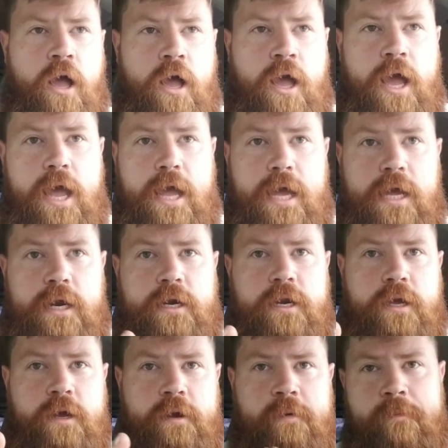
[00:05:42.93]
and
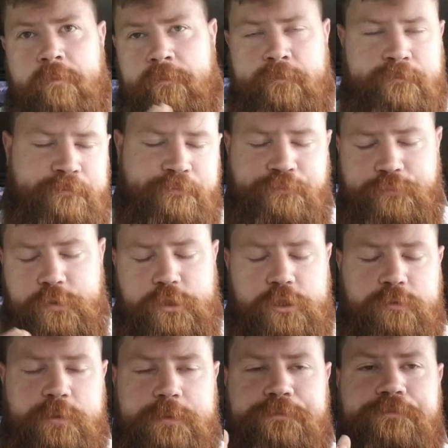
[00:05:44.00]

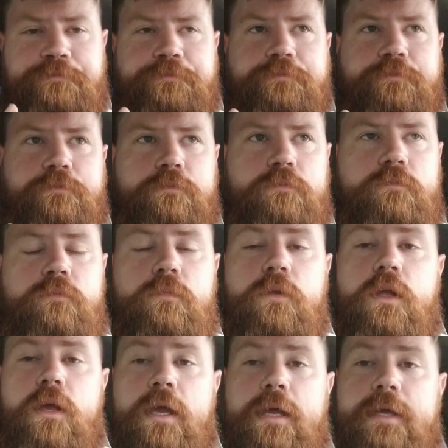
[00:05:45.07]
excuse me
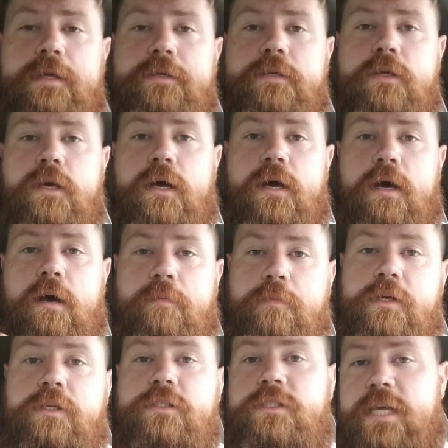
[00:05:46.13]
and i'm
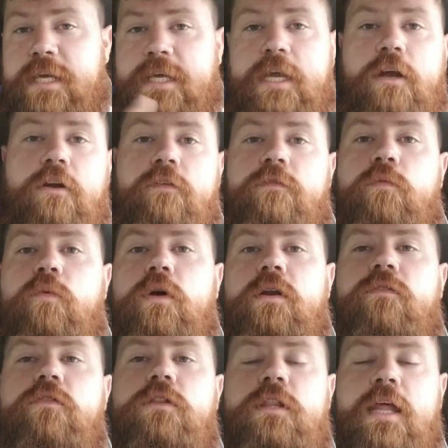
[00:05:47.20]
going to take care of
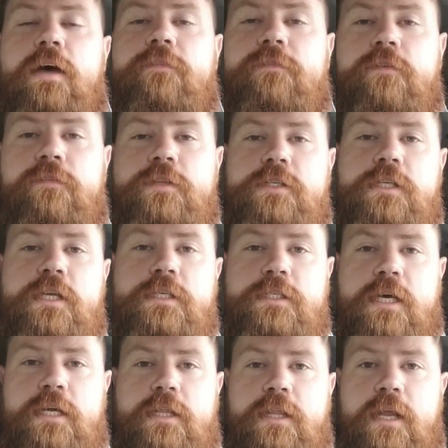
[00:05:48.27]
whatever left of this
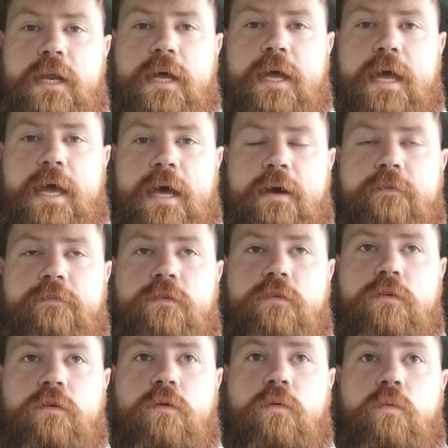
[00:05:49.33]
anxiety that i have
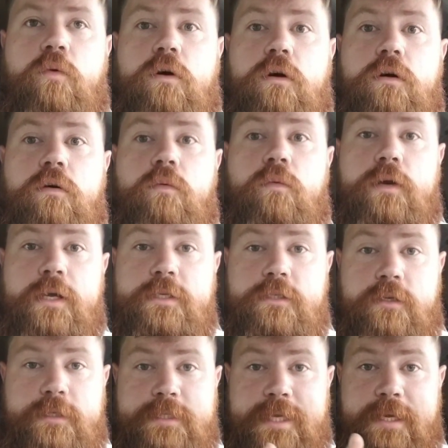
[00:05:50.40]
well when i
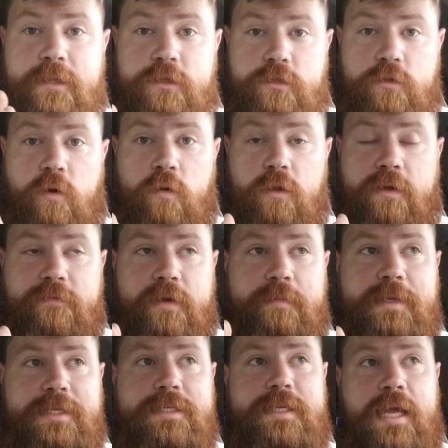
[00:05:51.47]
started taking the zoloft i
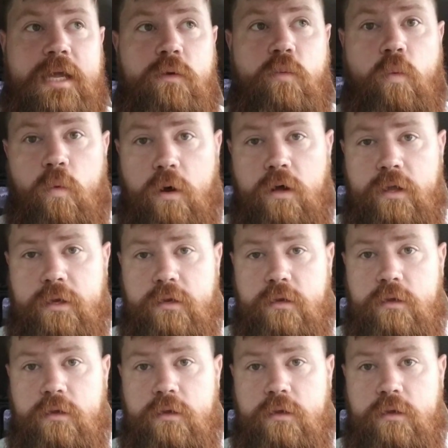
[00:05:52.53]
mean day one